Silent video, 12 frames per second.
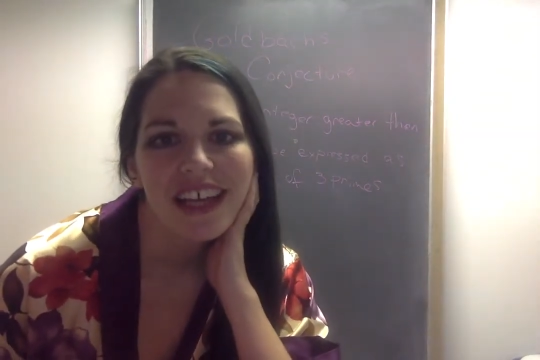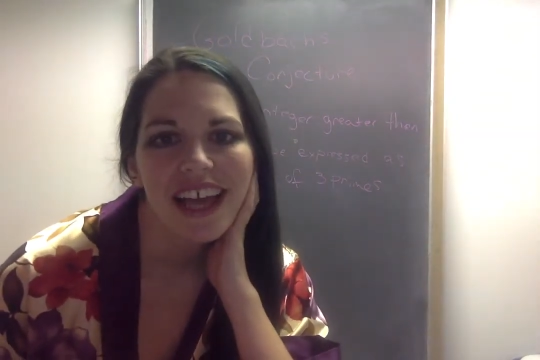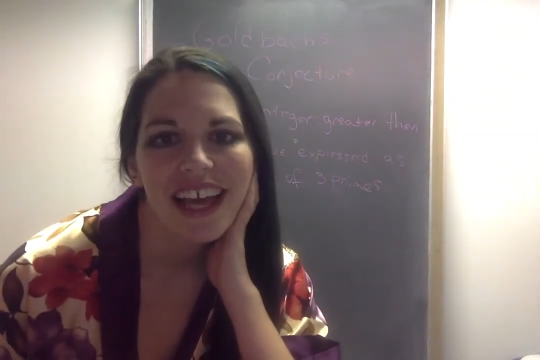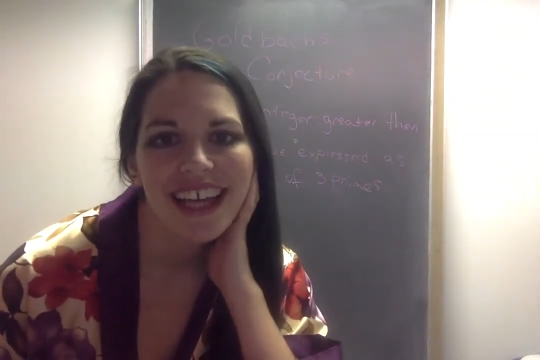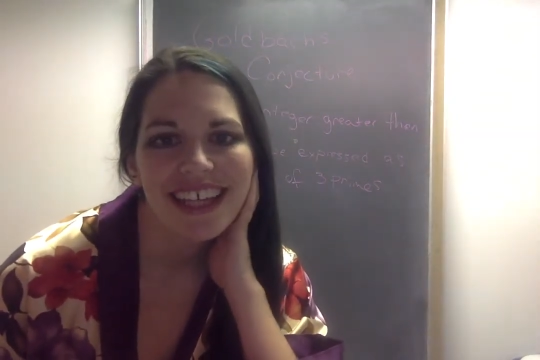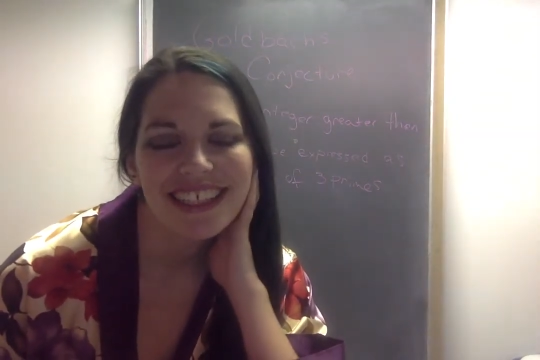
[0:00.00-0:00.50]

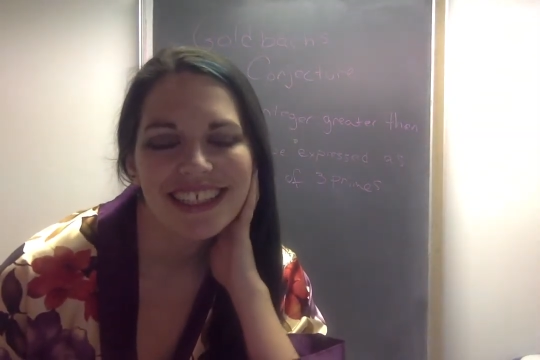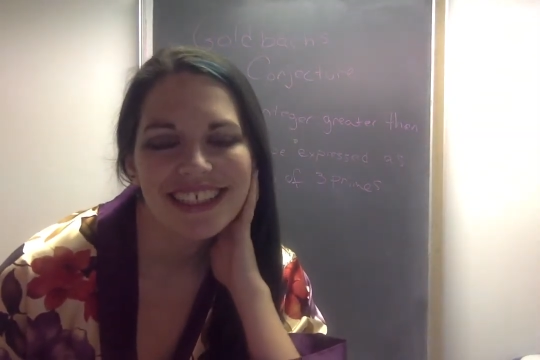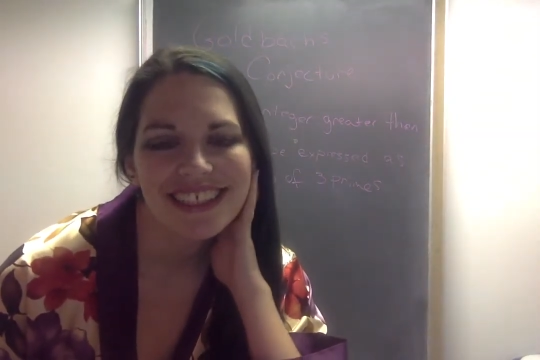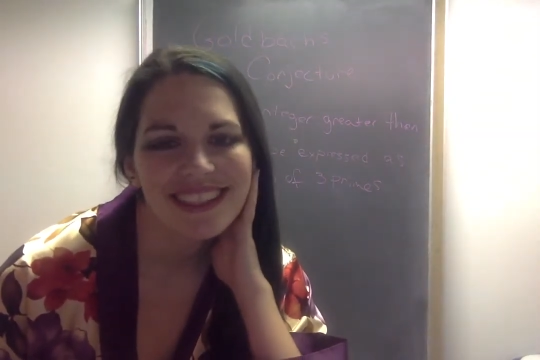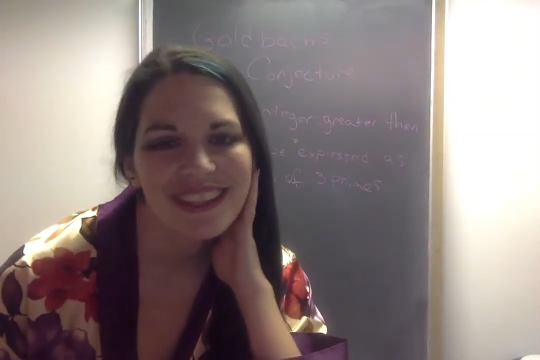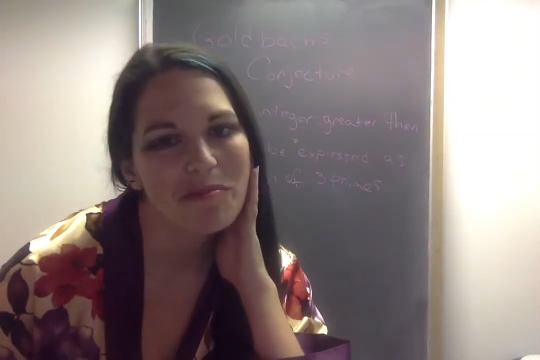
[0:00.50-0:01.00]
and
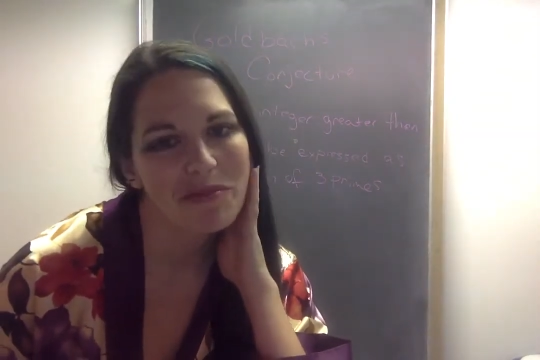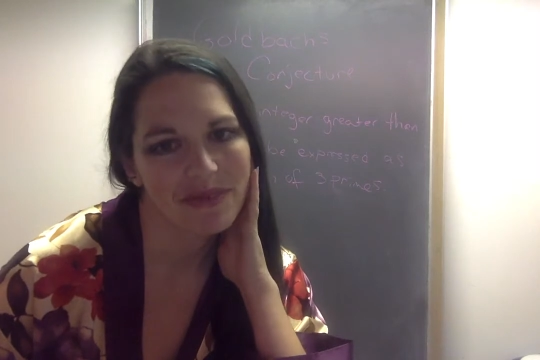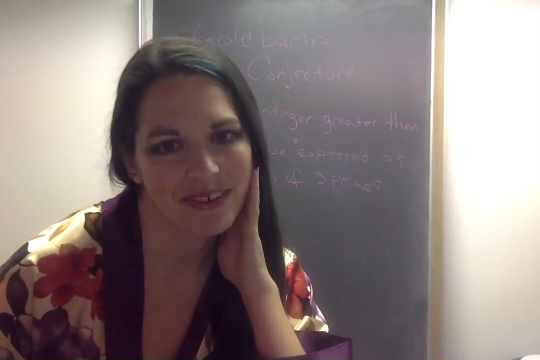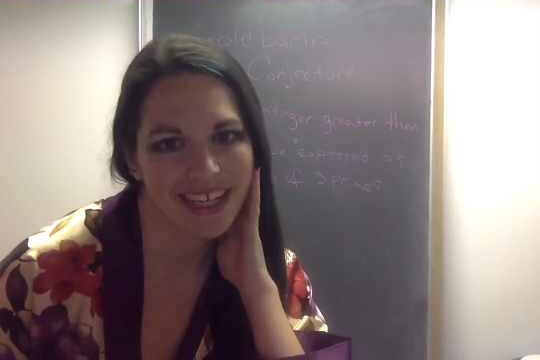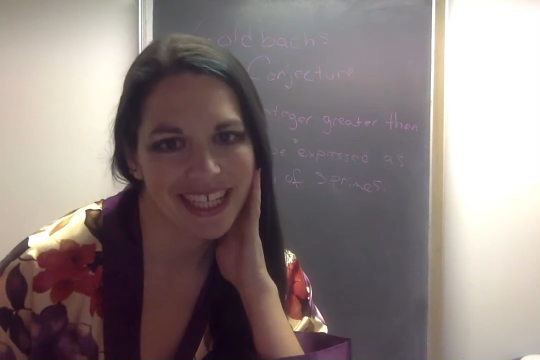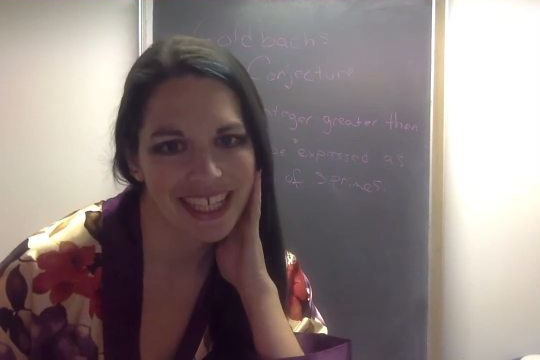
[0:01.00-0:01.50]
so
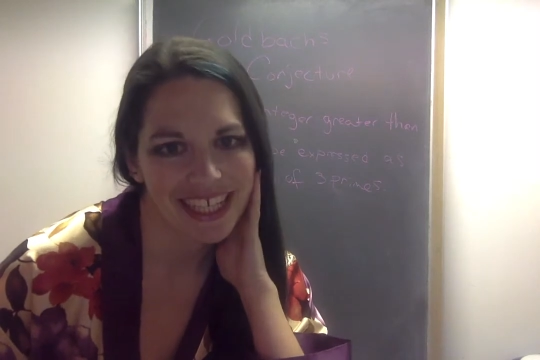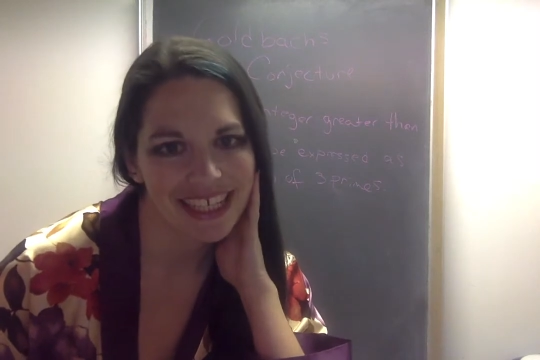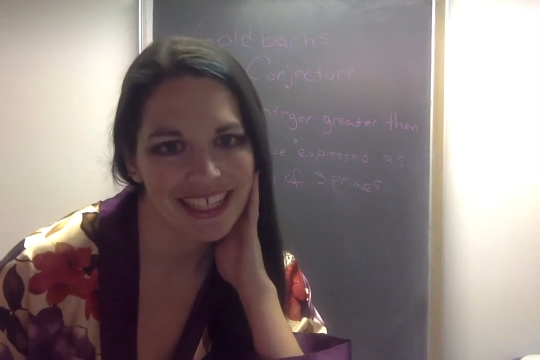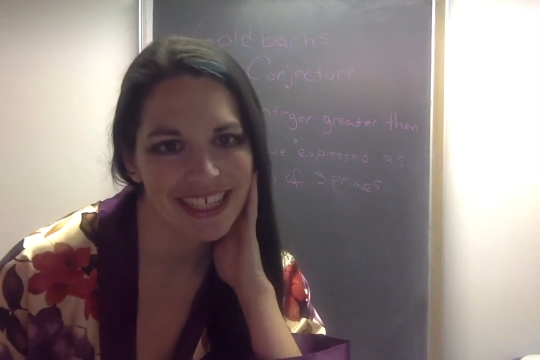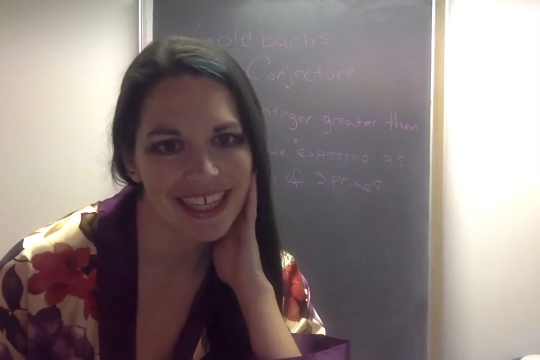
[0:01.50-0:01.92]
pretty,